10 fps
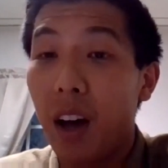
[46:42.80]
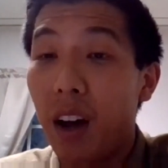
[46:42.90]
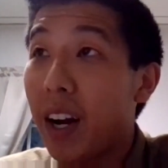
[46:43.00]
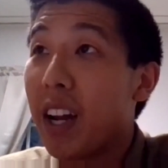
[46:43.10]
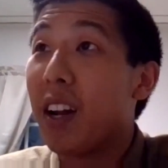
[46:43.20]

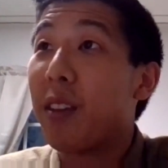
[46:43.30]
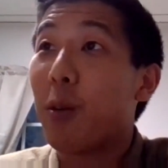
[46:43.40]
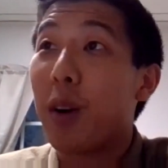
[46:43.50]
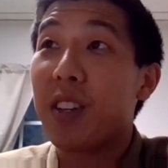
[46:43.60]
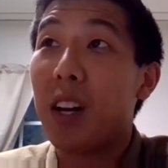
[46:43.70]
All right, another
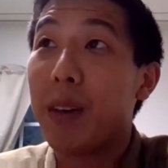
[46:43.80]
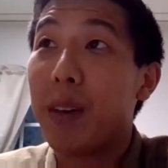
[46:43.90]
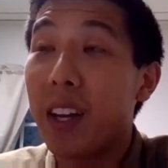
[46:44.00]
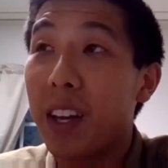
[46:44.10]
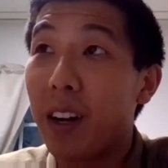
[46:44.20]
question I'm
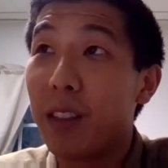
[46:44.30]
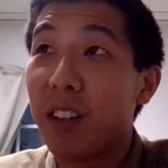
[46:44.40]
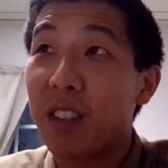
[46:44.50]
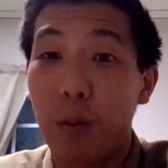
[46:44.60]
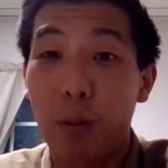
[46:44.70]
getting here. It
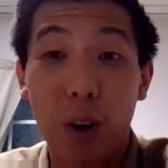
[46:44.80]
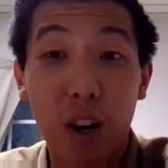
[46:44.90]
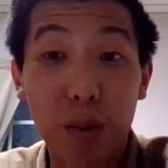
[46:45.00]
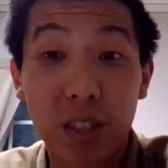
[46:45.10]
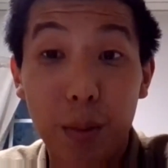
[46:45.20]
looks like we're
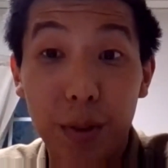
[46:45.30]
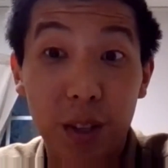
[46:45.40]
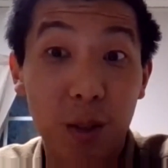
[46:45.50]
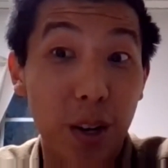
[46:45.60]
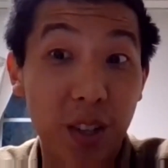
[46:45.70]
almost done with
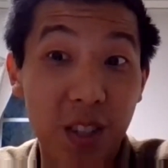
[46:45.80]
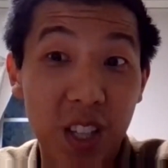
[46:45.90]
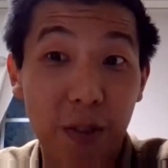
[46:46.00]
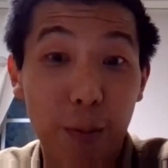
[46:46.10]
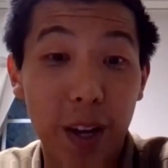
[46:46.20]
those questions,
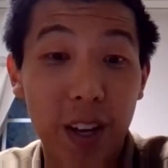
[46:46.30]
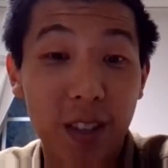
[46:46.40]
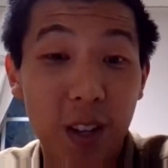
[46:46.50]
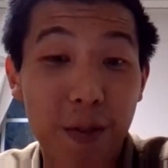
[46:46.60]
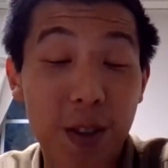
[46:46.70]
everybody.
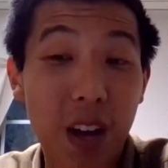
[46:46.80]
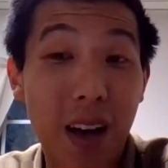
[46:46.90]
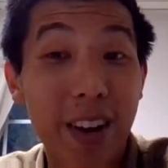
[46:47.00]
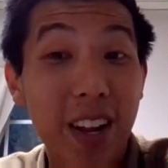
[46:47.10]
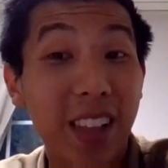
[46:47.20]
So if you do
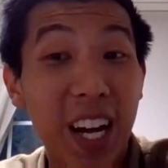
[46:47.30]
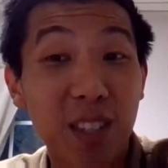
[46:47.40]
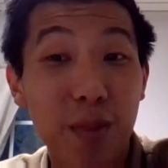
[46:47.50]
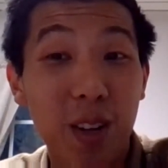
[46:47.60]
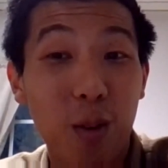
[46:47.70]
have any
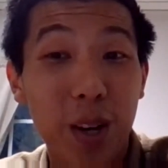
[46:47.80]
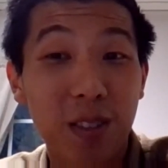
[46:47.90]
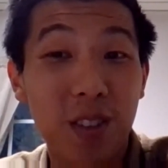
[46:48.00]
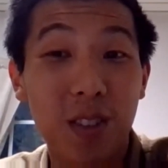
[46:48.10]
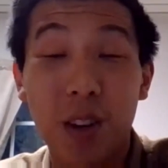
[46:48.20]
last minute
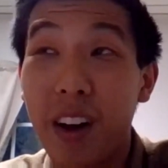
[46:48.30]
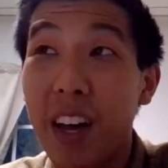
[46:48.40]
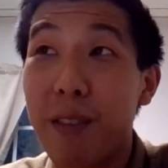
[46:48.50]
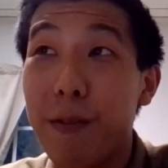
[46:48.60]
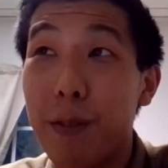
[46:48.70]
questions, go
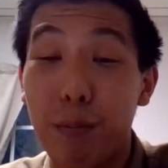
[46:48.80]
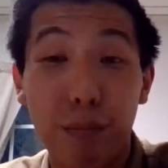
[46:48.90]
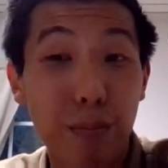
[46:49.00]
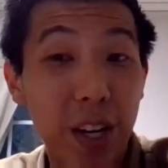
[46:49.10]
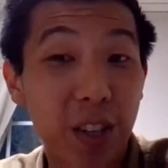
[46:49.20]
ahead and
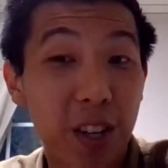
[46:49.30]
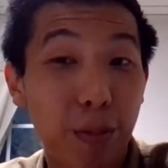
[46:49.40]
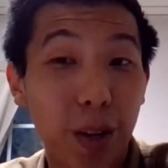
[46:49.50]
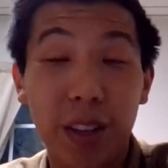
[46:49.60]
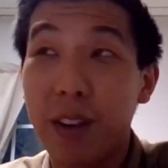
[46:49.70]
make sure you
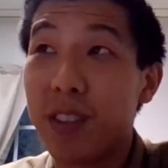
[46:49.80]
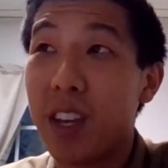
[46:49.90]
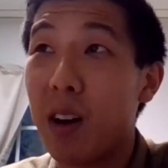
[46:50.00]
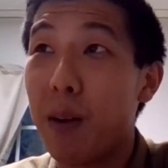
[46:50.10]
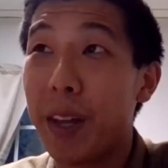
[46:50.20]
plug those
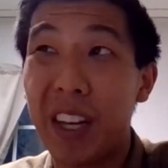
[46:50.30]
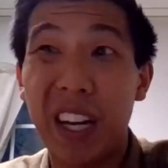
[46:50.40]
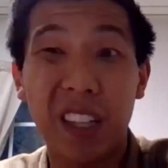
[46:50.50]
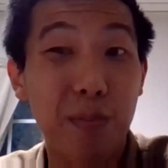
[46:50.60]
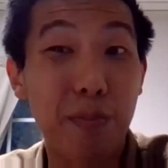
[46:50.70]
in about the
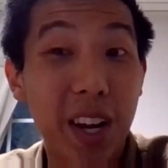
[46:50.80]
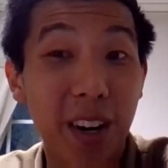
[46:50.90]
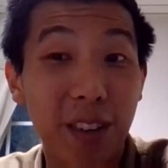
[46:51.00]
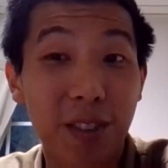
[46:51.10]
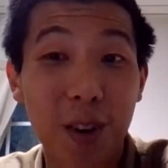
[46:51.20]
next minute
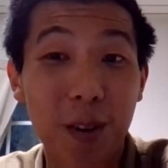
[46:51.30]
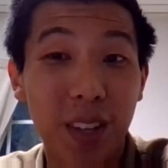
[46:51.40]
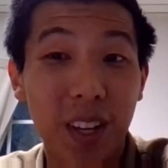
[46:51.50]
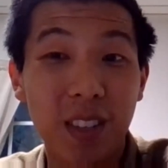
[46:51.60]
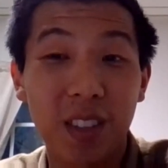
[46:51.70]
or two,
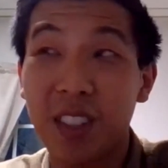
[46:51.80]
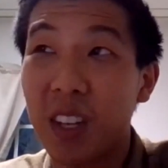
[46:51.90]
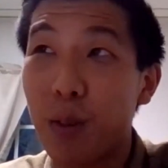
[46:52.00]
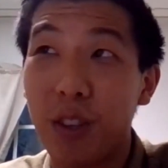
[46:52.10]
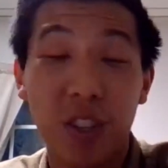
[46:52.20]
because it looks
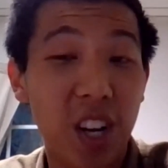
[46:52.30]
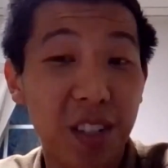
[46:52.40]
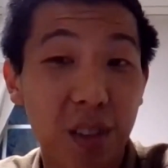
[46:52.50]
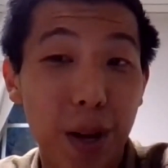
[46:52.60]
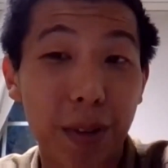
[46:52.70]
like we're
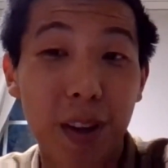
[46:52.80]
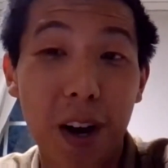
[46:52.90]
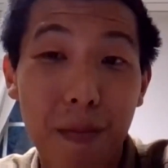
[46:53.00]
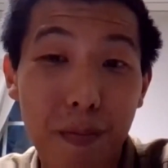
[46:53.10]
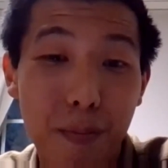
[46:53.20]
just about done.